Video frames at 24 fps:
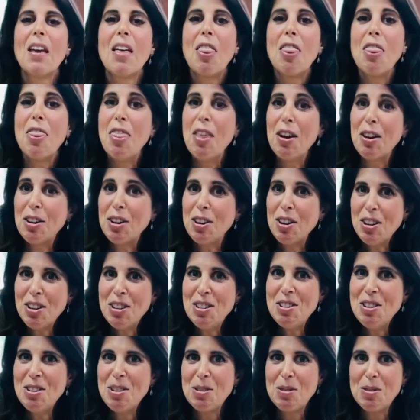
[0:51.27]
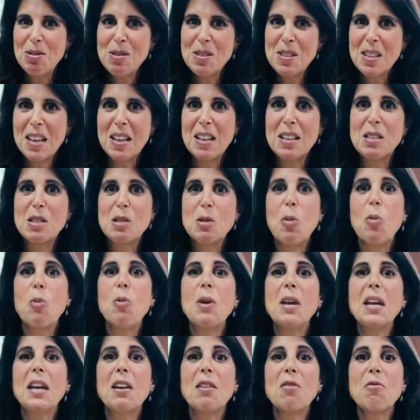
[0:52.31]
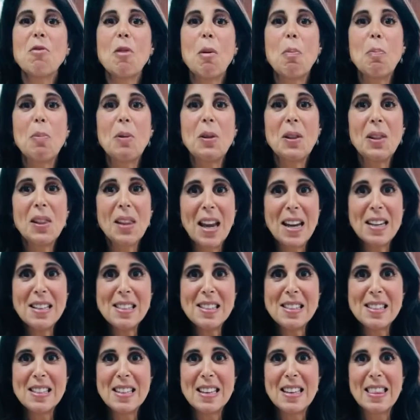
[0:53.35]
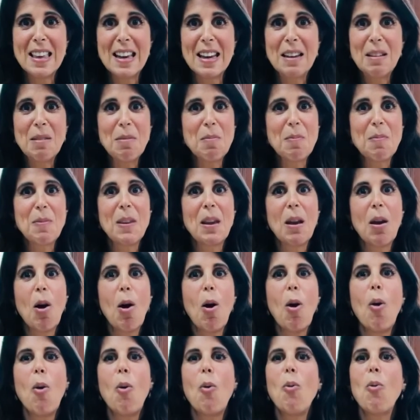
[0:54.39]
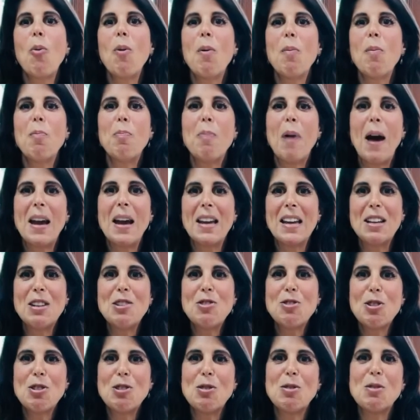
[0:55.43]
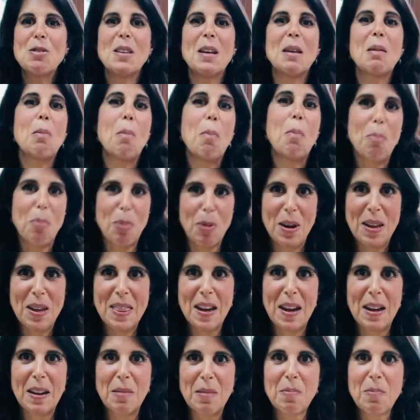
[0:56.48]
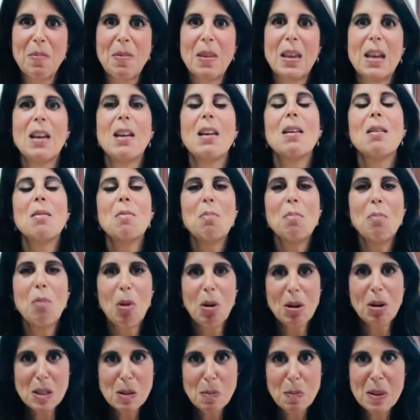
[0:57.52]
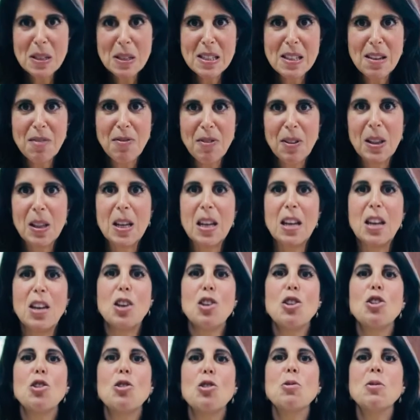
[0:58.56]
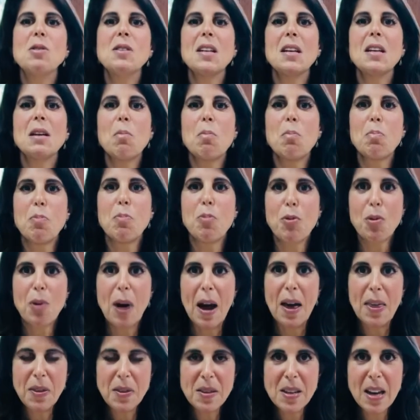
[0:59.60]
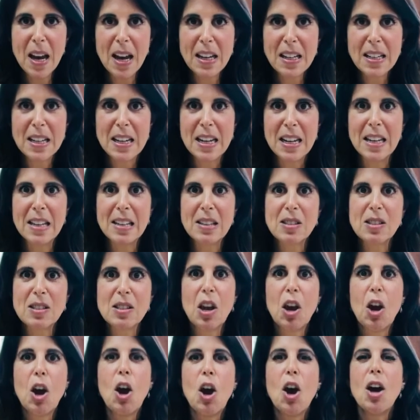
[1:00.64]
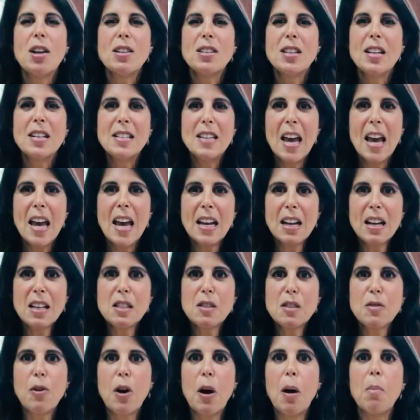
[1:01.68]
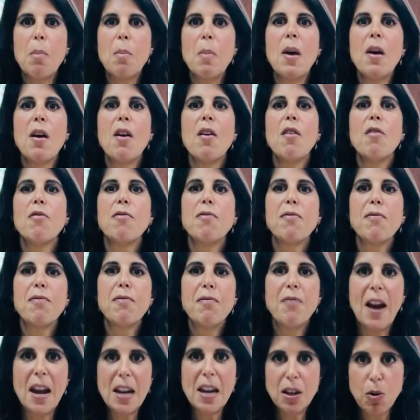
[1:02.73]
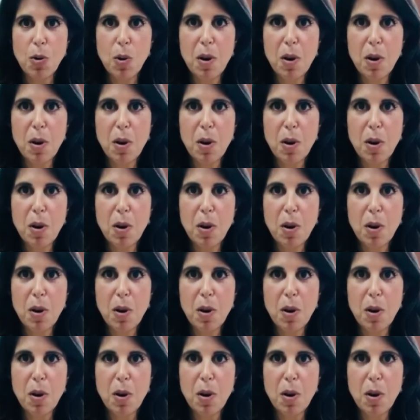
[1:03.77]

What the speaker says: The good news is we can replace seething by introducing breathing. More specifically, using breath techniques to take us from fight or